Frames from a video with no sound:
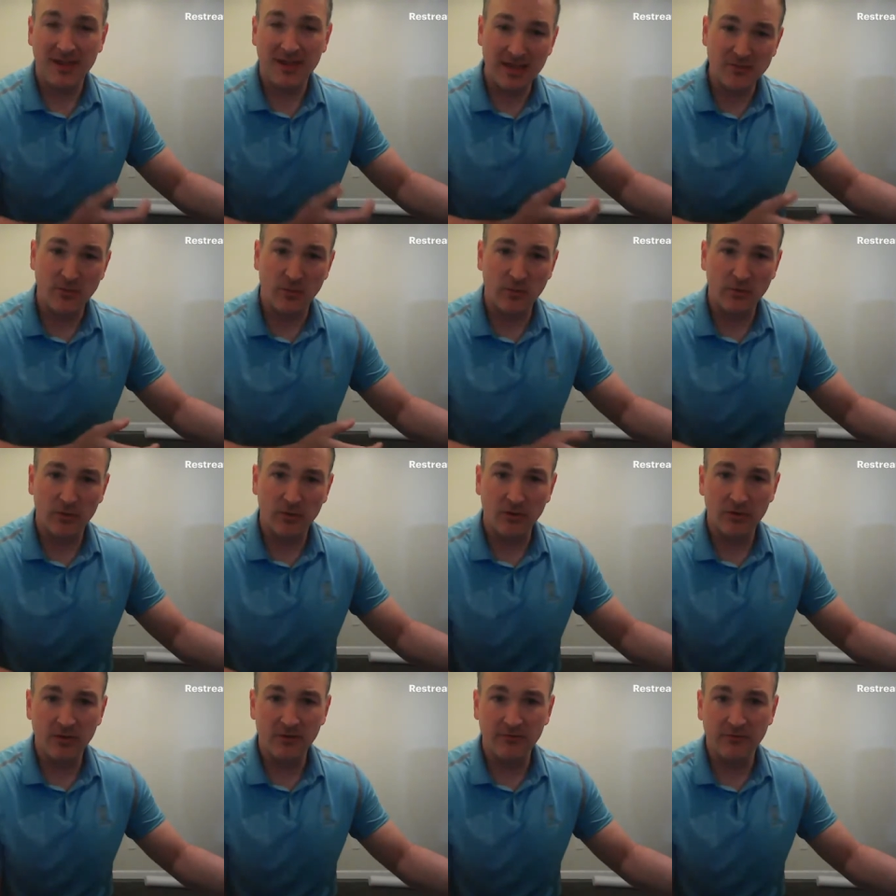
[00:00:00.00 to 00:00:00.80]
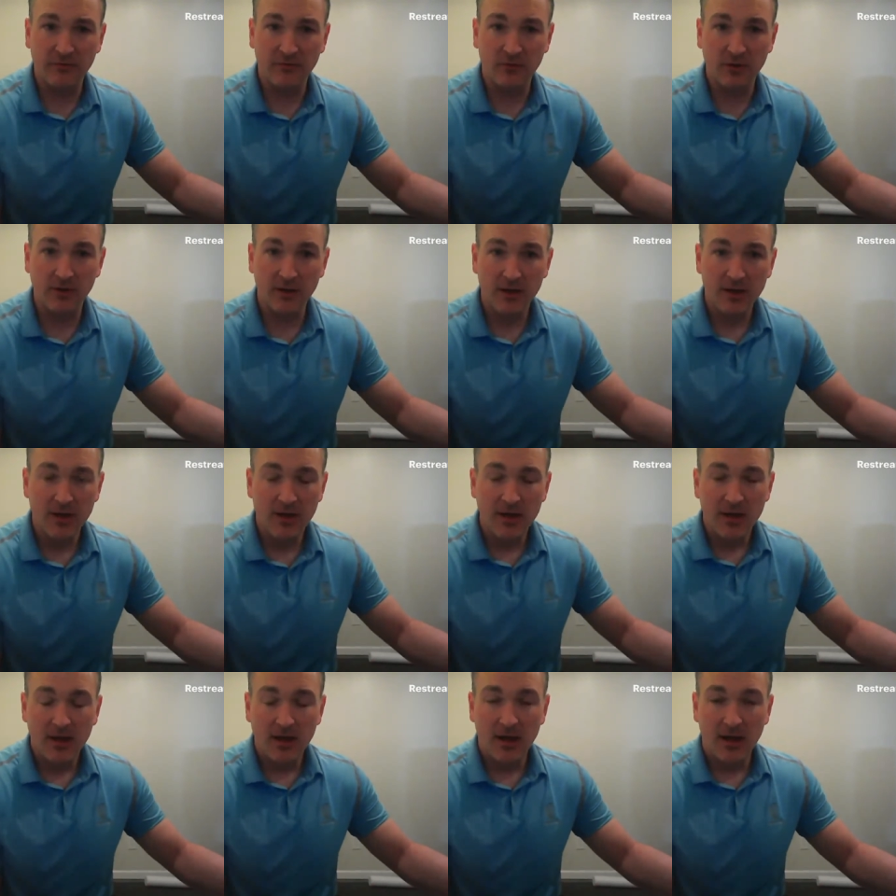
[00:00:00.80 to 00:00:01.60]
That's what we're looking for
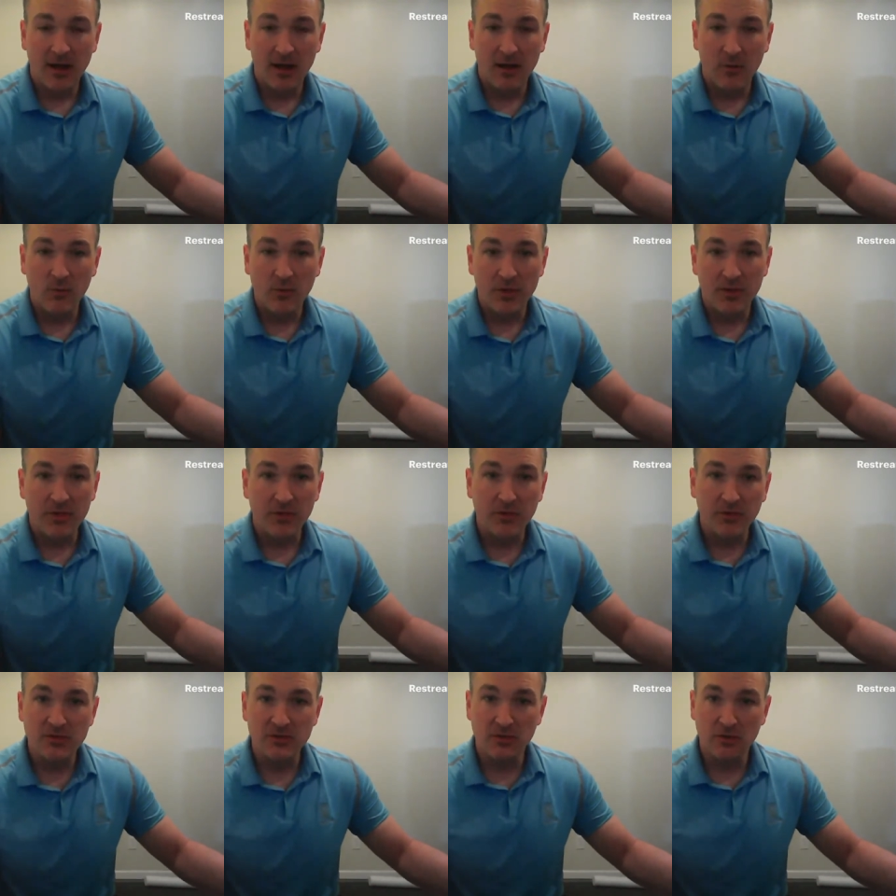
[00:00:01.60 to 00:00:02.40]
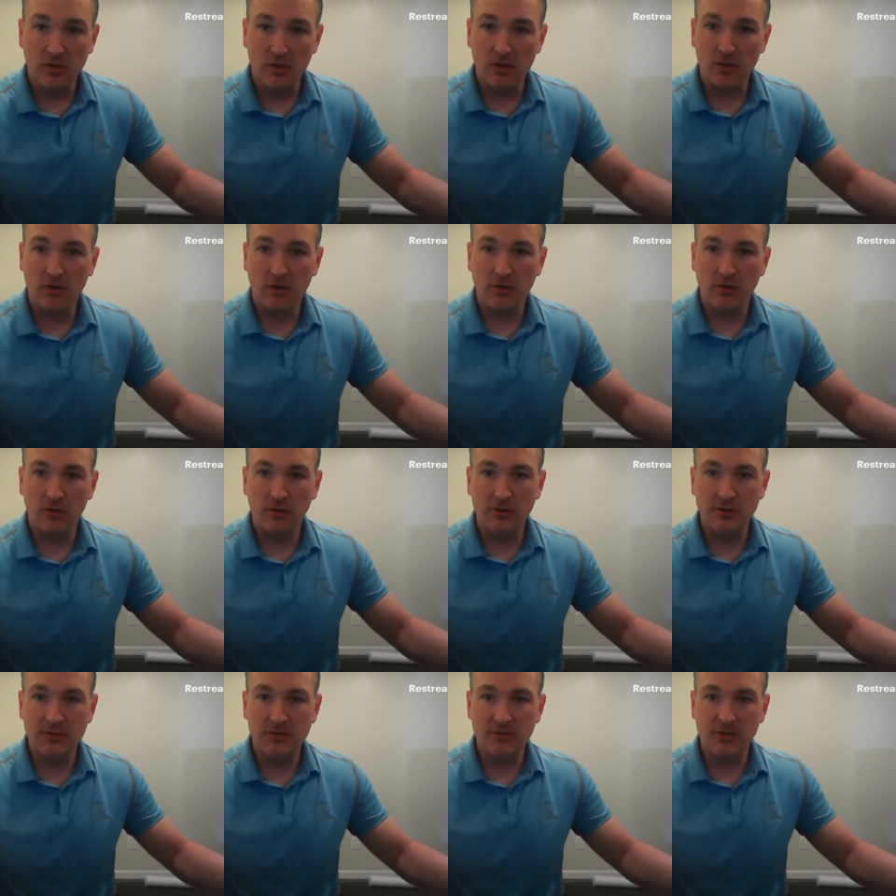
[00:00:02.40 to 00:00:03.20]
with those longer
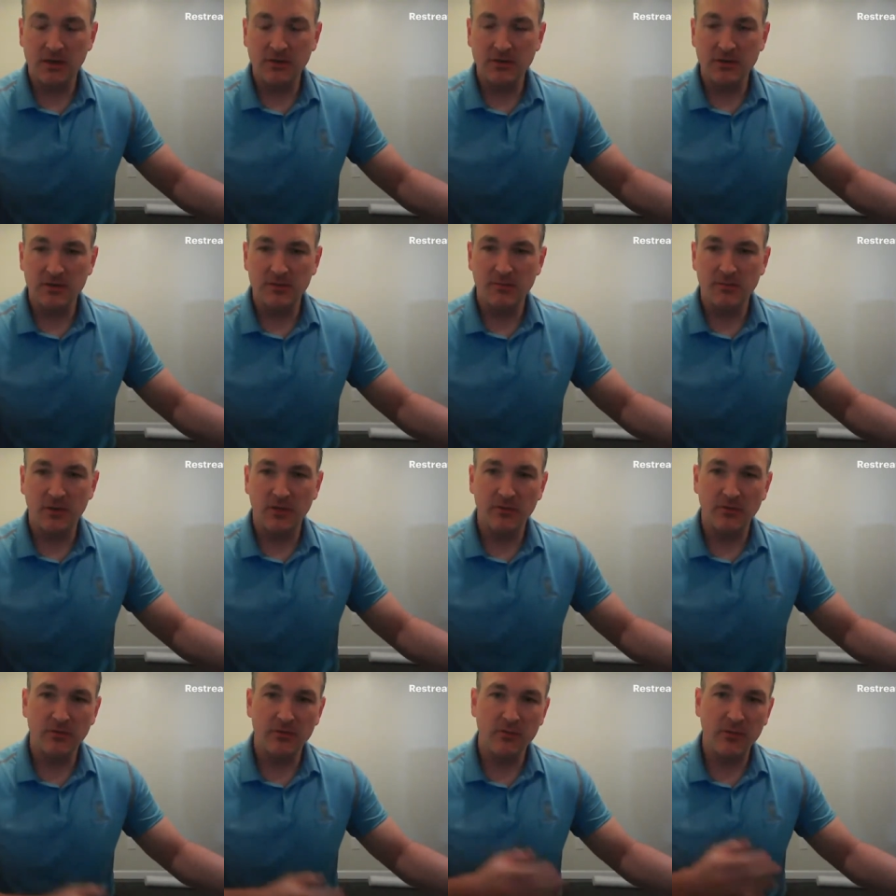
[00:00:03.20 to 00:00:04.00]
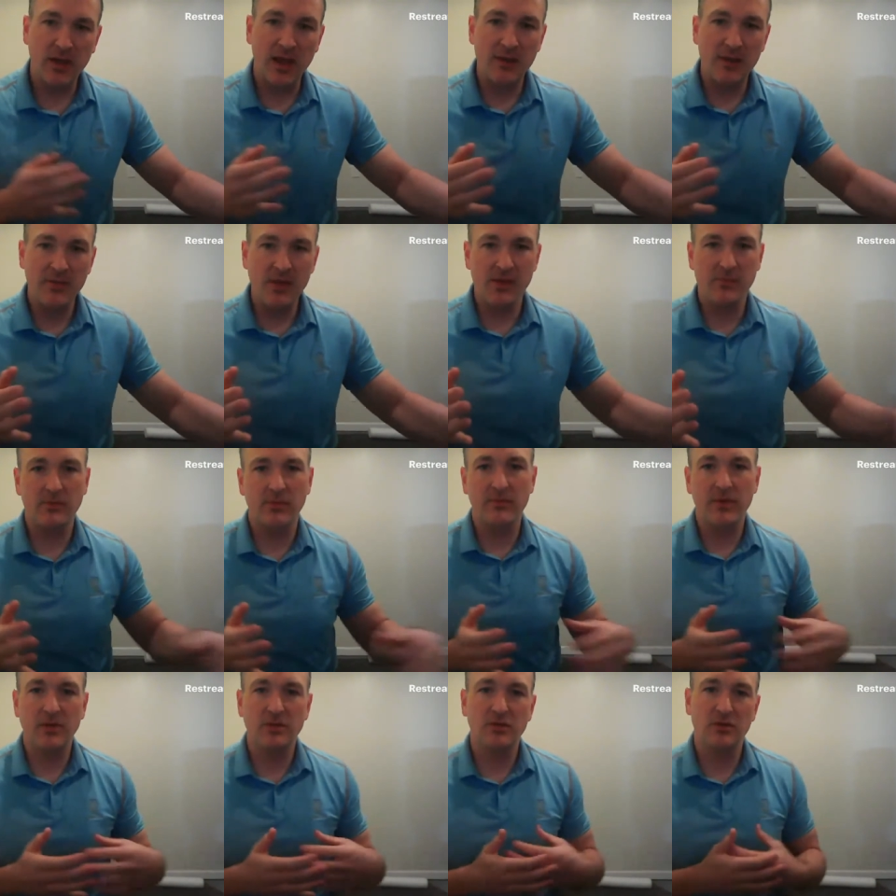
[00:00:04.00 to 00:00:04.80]
hold stretches. But we got to be able to
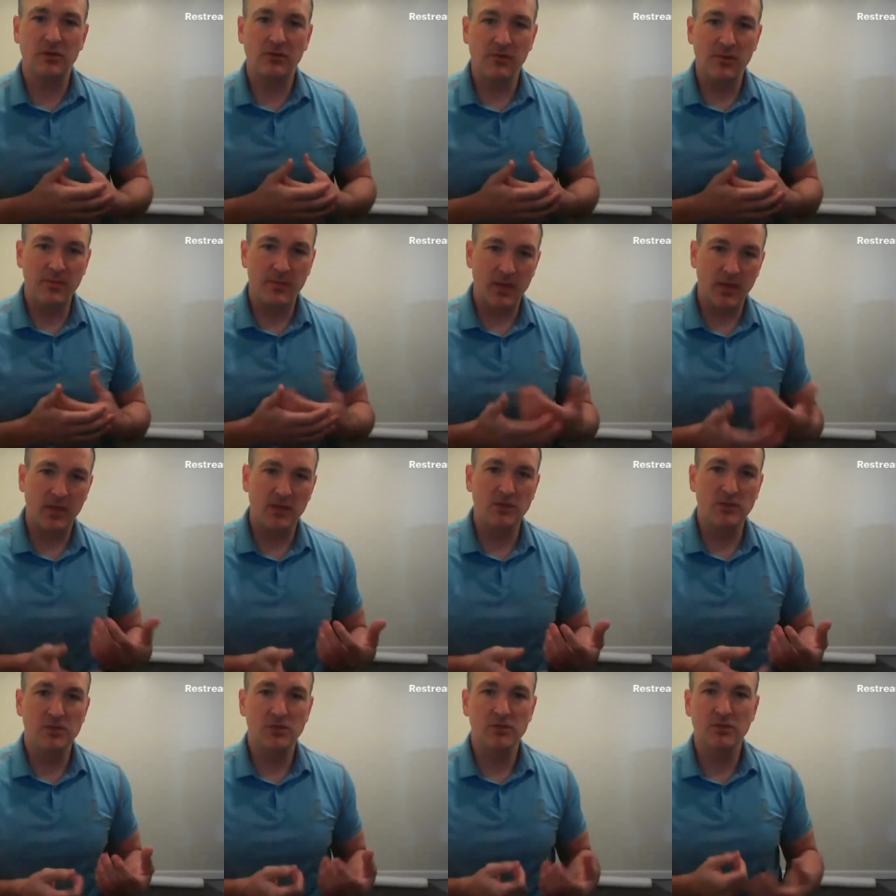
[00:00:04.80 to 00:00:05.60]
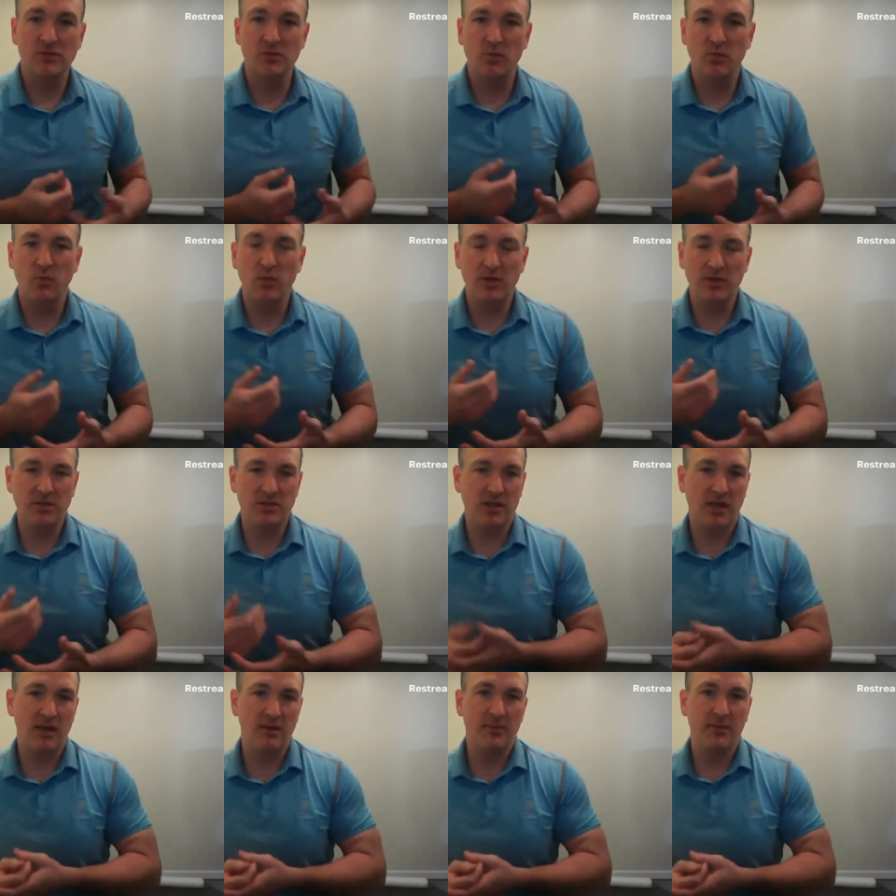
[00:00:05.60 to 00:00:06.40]
make sure that we pick and choose
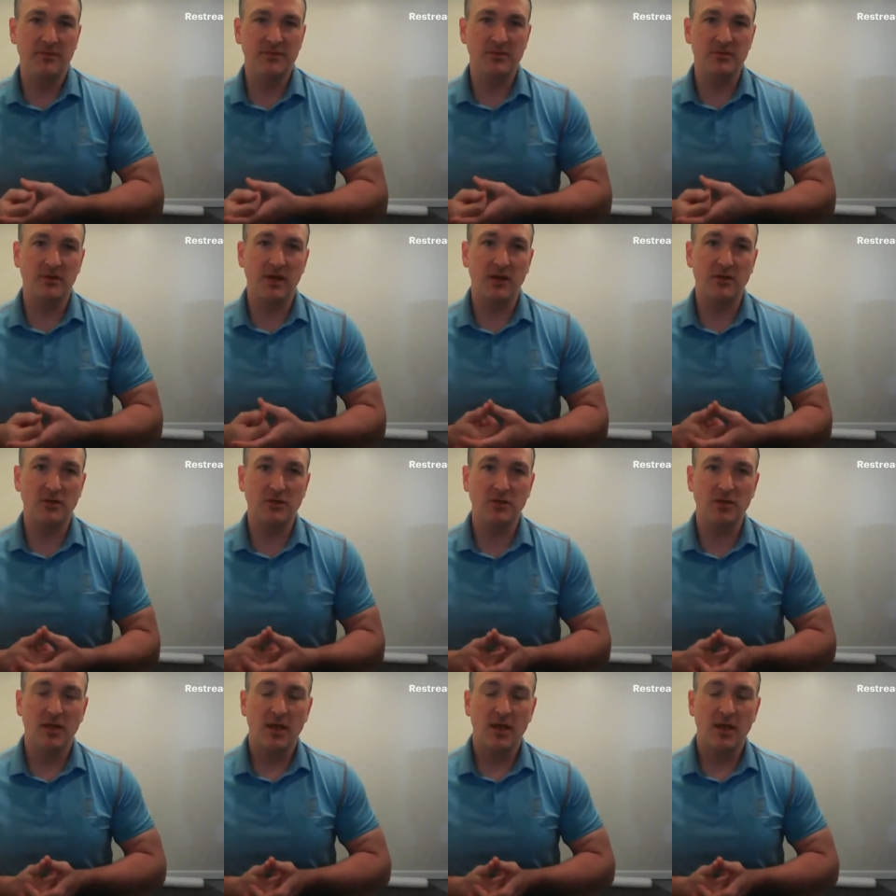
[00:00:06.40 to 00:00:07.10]
which type of stretch